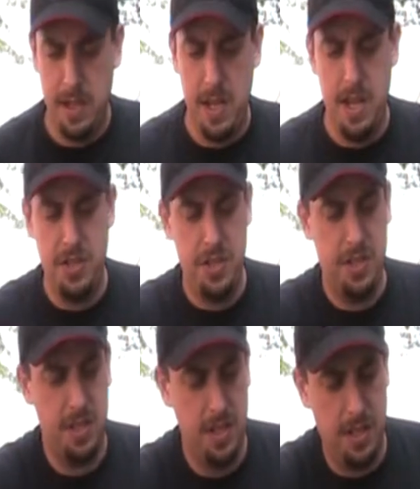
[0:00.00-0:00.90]
it's
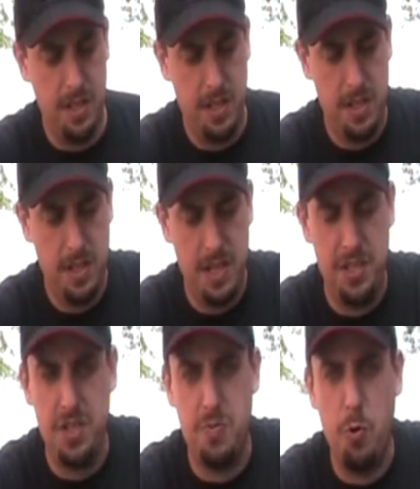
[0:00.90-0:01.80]
just
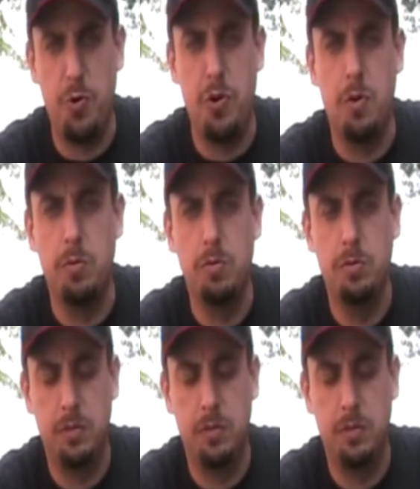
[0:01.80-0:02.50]
it's just more durable.